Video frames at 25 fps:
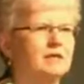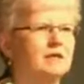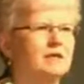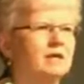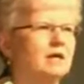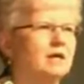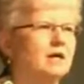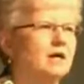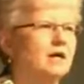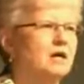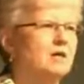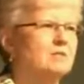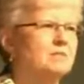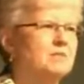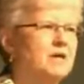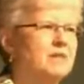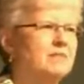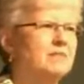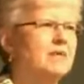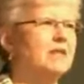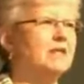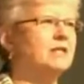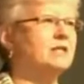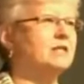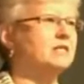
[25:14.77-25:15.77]
And
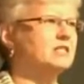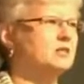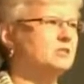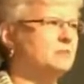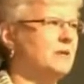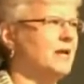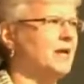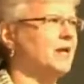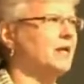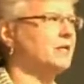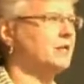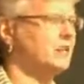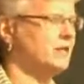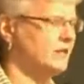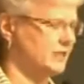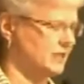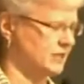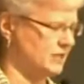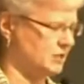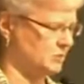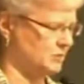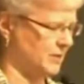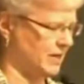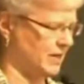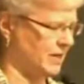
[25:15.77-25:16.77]
then it expanded and
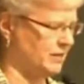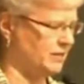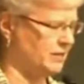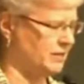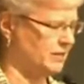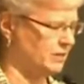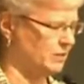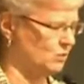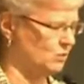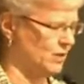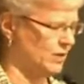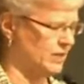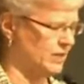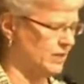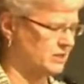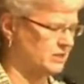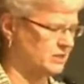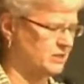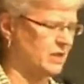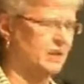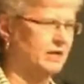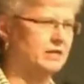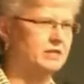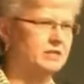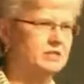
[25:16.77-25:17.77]
expanded. And what it's
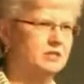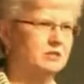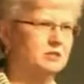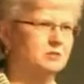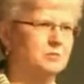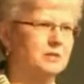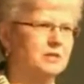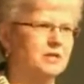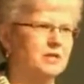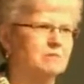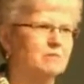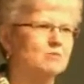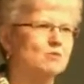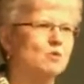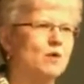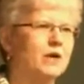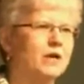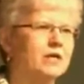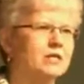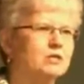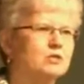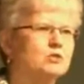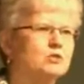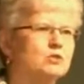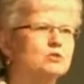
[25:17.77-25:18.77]
done is it's become quite
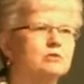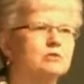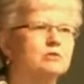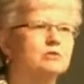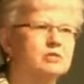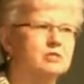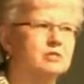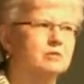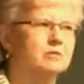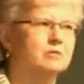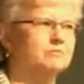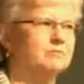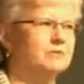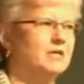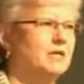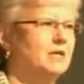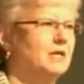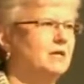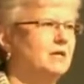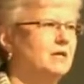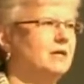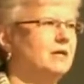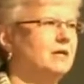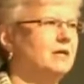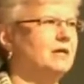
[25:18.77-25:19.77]
a tourism
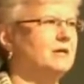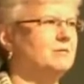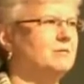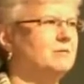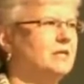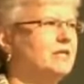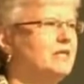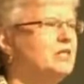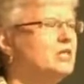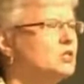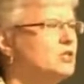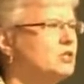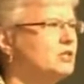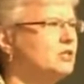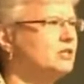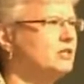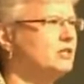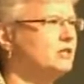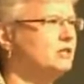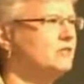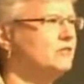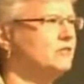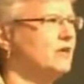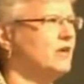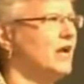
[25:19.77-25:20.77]

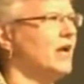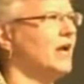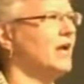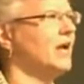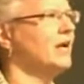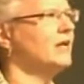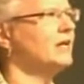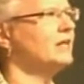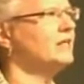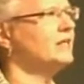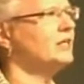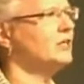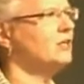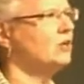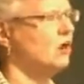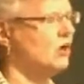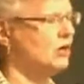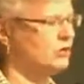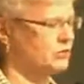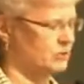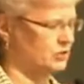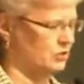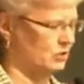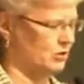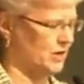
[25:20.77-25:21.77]
initiative. And it
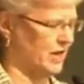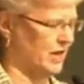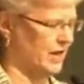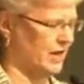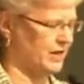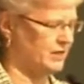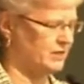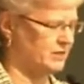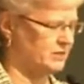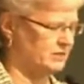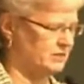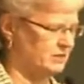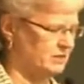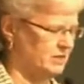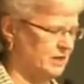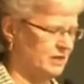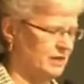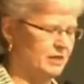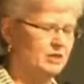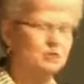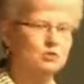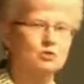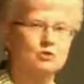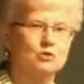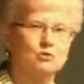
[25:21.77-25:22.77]
also has
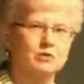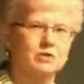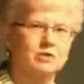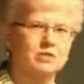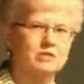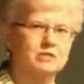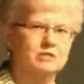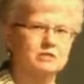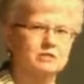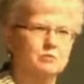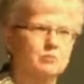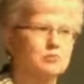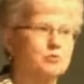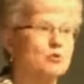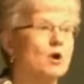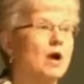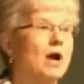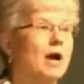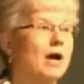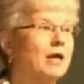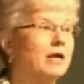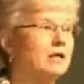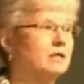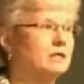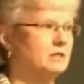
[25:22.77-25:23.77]
increased the
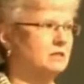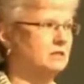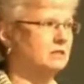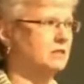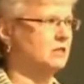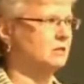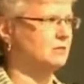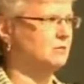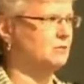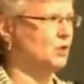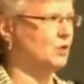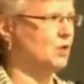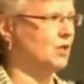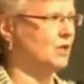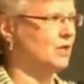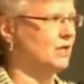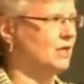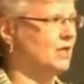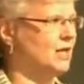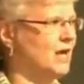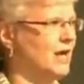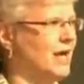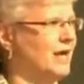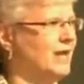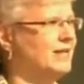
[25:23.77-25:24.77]
pride in the
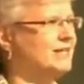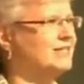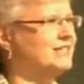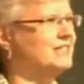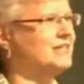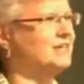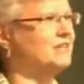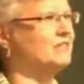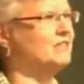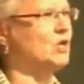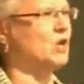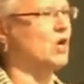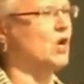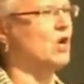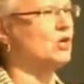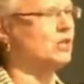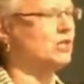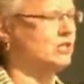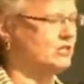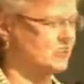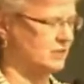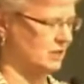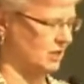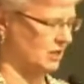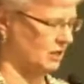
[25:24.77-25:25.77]
community. And it's given
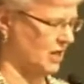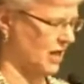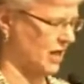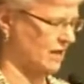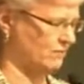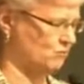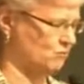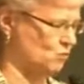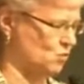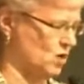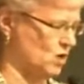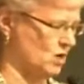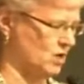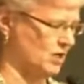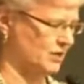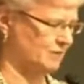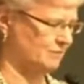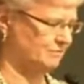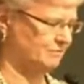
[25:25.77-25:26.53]
artists a lot of work.